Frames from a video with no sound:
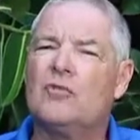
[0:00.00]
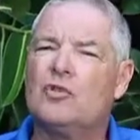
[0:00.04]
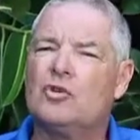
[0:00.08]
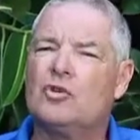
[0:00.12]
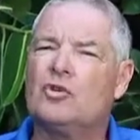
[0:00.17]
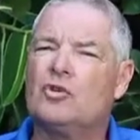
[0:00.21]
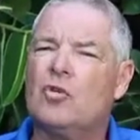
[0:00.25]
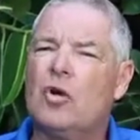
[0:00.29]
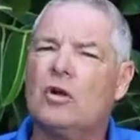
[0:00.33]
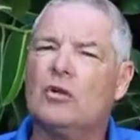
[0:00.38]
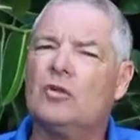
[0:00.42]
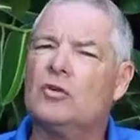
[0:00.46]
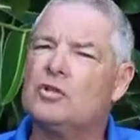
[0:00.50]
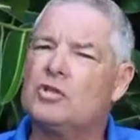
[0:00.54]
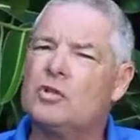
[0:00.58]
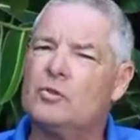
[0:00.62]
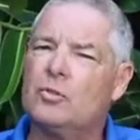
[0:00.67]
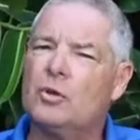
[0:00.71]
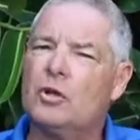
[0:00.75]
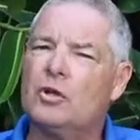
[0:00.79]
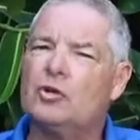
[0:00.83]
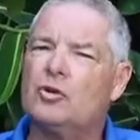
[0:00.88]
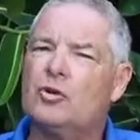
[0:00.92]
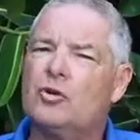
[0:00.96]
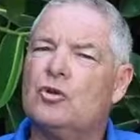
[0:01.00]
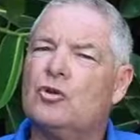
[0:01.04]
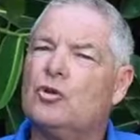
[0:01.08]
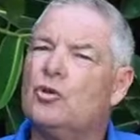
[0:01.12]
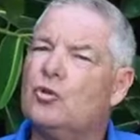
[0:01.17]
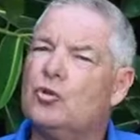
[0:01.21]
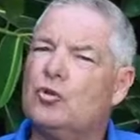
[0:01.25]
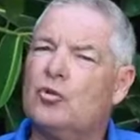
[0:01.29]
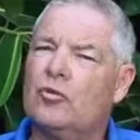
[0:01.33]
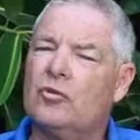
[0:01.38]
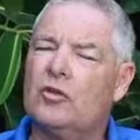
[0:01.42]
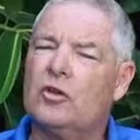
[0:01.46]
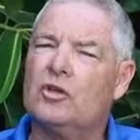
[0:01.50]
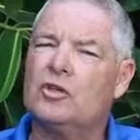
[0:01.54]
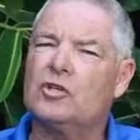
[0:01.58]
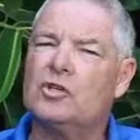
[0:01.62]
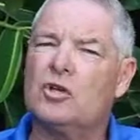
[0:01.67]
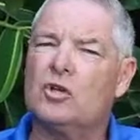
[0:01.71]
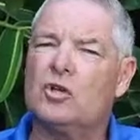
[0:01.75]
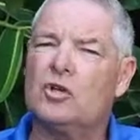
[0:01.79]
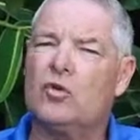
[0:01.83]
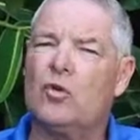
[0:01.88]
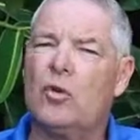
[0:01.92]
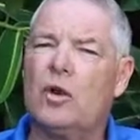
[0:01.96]
If you struggle as a pitcher and you do things
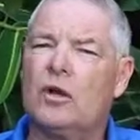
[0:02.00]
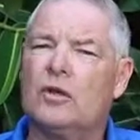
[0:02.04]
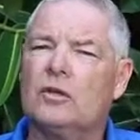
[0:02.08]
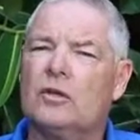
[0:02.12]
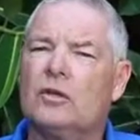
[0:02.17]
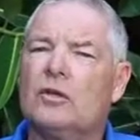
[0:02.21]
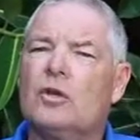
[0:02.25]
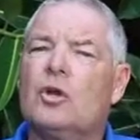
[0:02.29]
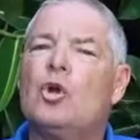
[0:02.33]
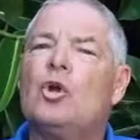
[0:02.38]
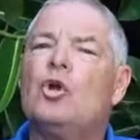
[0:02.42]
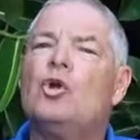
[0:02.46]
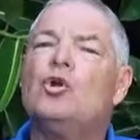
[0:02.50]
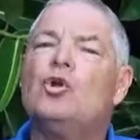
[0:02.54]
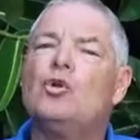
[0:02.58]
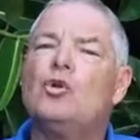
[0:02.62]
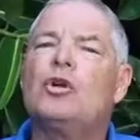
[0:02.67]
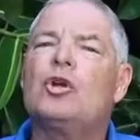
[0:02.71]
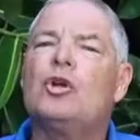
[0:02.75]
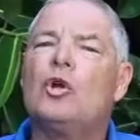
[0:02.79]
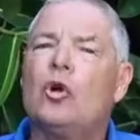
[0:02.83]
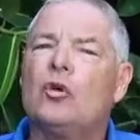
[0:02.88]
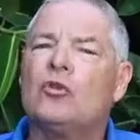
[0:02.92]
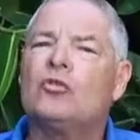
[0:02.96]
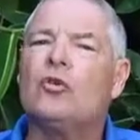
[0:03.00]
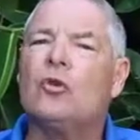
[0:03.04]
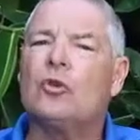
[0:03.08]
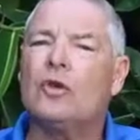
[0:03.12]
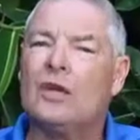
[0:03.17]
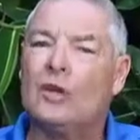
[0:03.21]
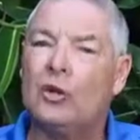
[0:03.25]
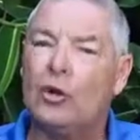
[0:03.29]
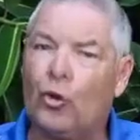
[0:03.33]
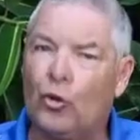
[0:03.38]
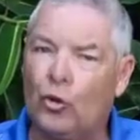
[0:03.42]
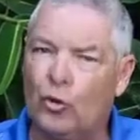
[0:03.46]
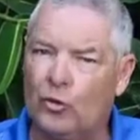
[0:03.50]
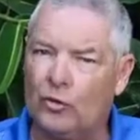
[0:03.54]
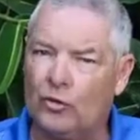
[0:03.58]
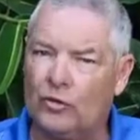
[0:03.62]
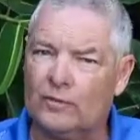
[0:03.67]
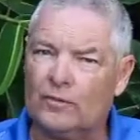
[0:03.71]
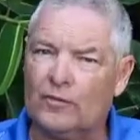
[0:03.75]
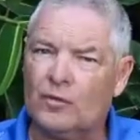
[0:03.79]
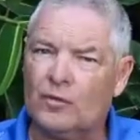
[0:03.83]
incorrectly, you can also get hurt.